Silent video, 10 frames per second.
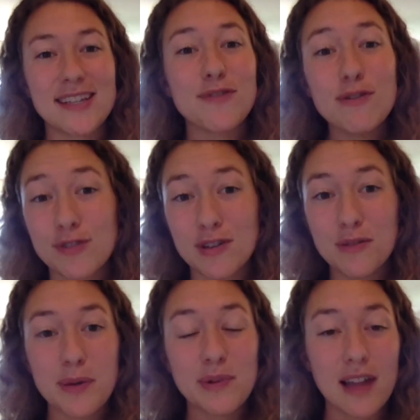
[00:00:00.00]
If you do,
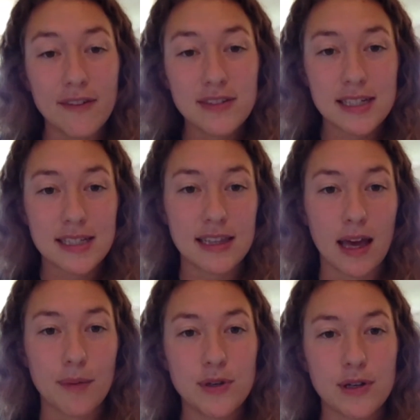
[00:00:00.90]
we would love to see
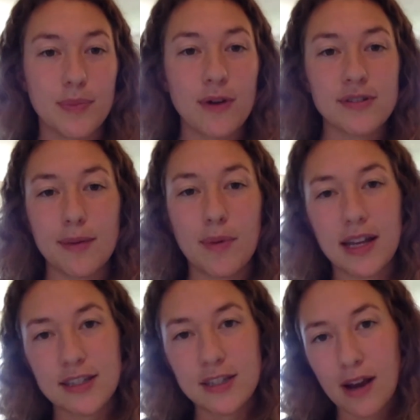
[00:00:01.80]
them. You can post them on
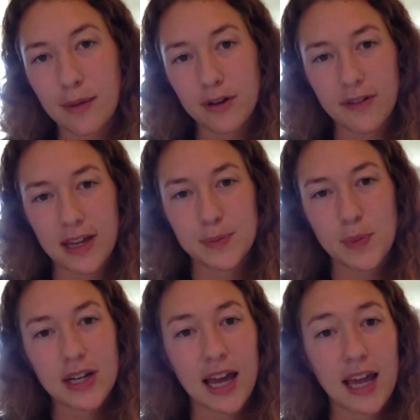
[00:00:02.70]
Instagram or
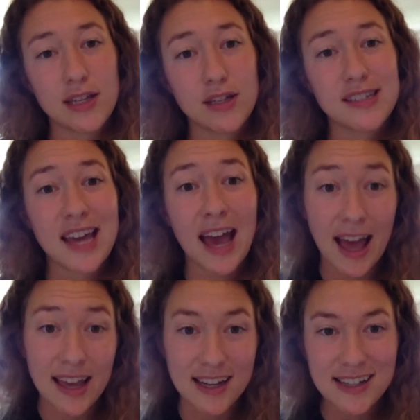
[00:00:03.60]
Facebook and
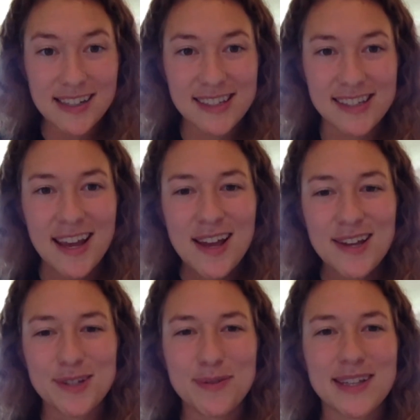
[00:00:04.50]
tag us
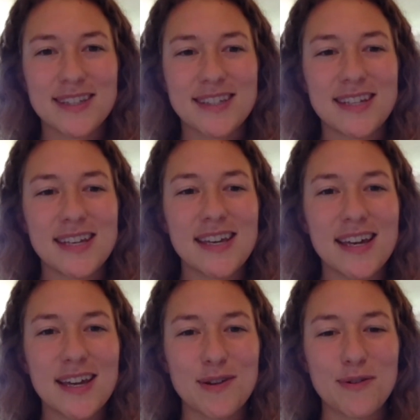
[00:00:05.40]
so we can
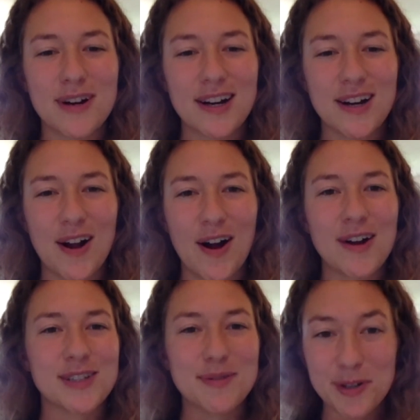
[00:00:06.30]
see your
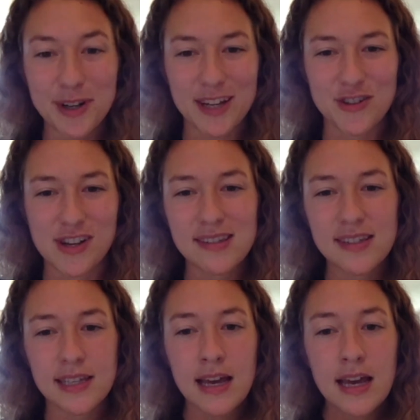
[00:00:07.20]
awesome
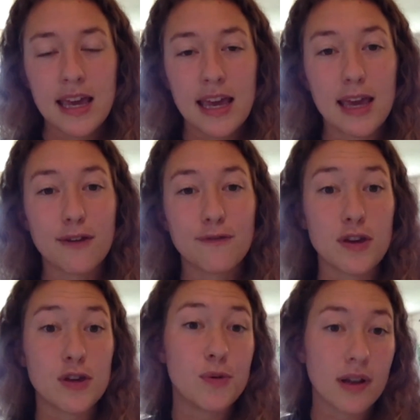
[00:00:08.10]
creations. If
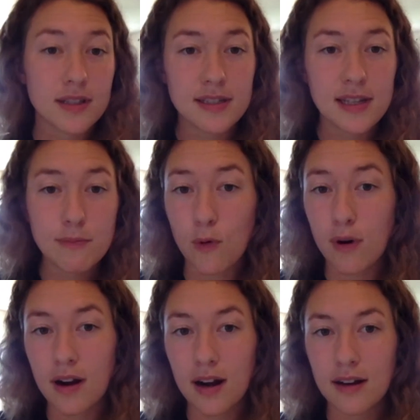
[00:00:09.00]
you want to see
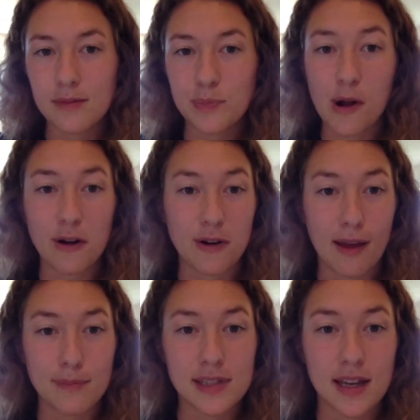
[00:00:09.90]
more
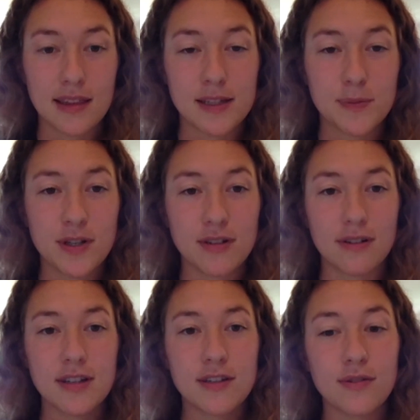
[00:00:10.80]
programs like this, be sure
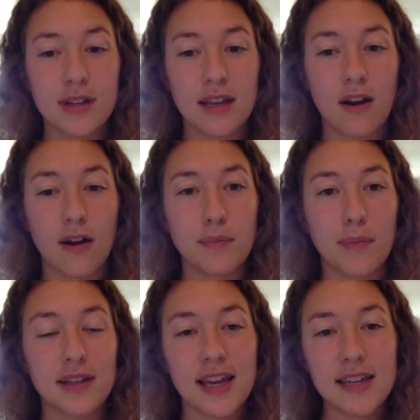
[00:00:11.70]
to tune in on
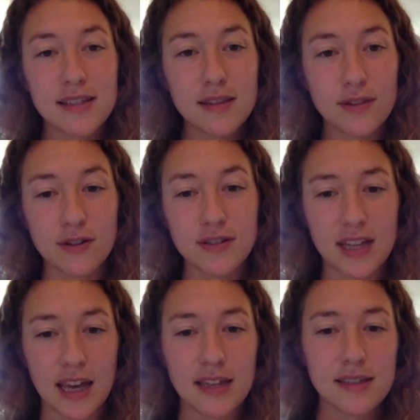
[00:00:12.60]
Mondays and
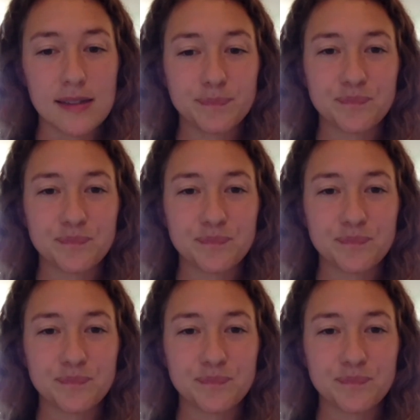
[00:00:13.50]
Thursdays.